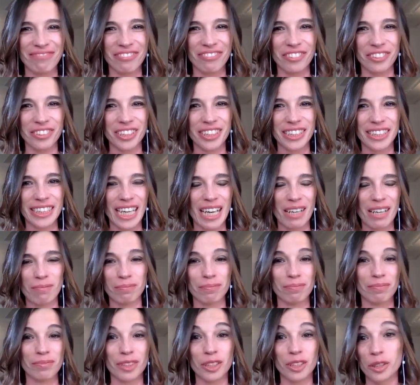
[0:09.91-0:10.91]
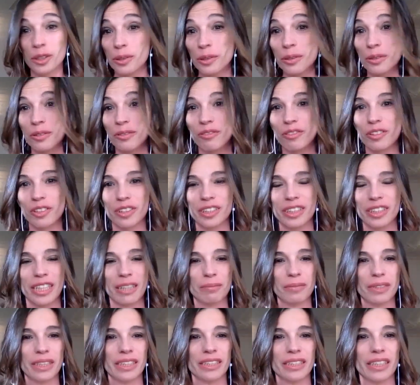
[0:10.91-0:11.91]
truth, for
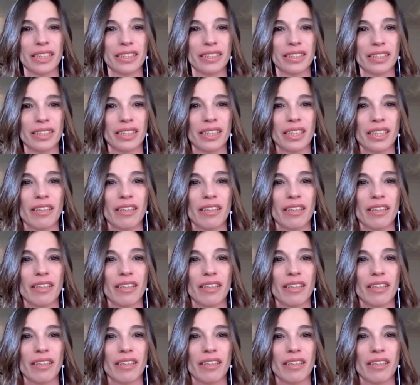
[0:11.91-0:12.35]
something that